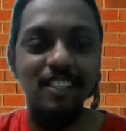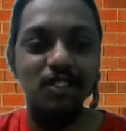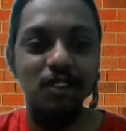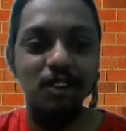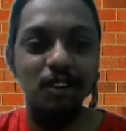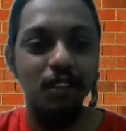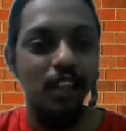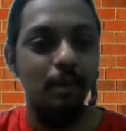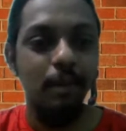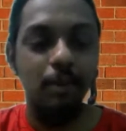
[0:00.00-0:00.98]
So
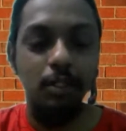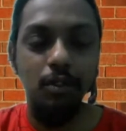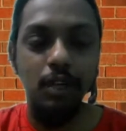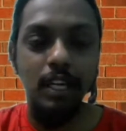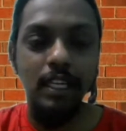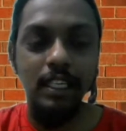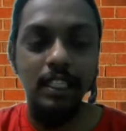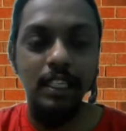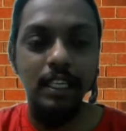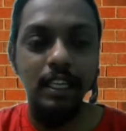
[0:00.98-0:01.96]
people who are
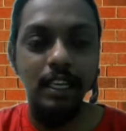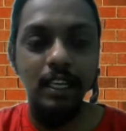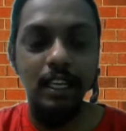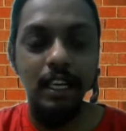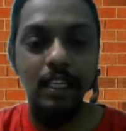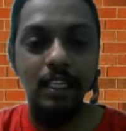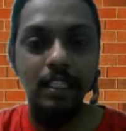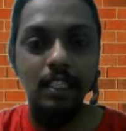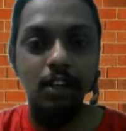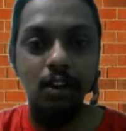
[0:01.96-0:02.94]
interested in a tech
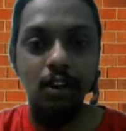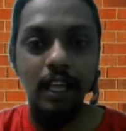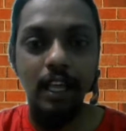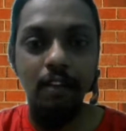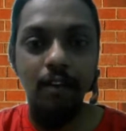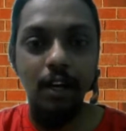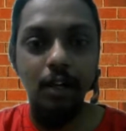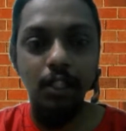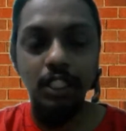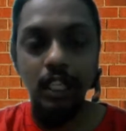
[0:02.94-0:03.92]
industry, or they want to
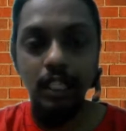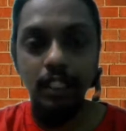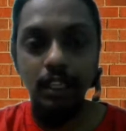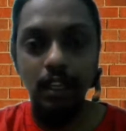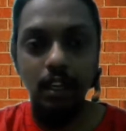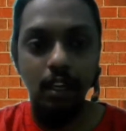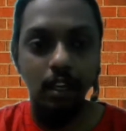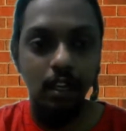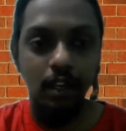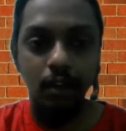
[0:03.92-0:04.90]
change
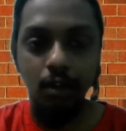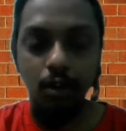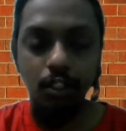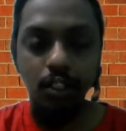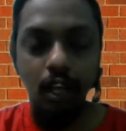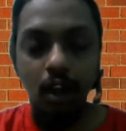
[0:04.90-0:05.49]
a course,